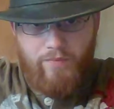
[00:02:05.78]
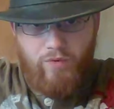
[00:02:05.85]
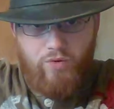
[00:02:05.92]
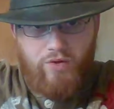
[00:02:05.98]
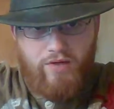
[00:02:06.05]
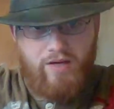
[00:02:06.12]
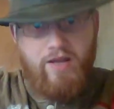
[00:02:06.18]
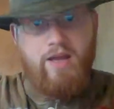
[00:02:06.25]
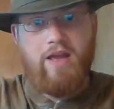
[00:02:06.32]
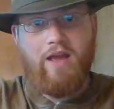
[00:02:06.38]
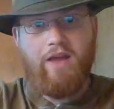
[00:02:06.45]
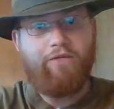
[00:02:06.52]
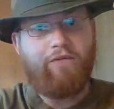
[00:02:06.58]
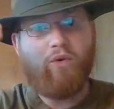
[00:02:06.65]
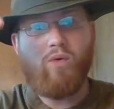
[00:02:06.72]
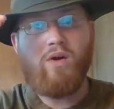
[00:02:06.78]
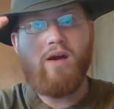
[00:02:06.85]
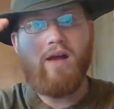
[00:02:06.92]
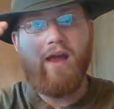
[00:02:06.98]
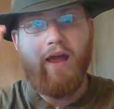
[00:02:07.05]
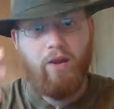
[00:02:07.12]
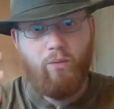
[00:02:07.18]
more, if you
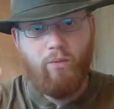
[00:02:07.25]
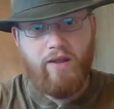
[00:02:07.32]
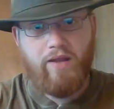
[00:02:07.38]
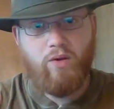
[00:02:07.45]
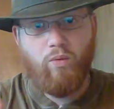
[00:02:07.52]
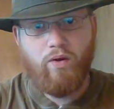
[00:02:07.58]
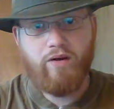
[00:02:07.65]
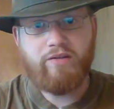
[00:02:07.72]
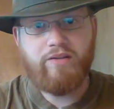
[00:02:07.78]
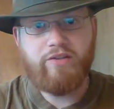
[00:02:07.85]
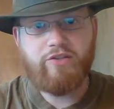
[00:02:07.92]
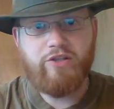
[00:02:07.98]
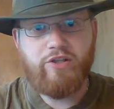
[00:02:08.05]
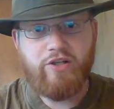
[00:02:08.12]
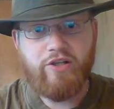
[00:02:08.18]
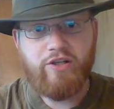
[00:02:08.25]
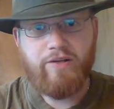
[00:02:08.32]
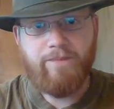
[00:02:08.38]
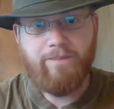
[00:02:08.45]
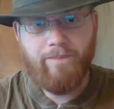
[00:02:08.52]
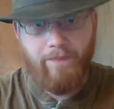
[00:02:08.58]
want any way you want it to look,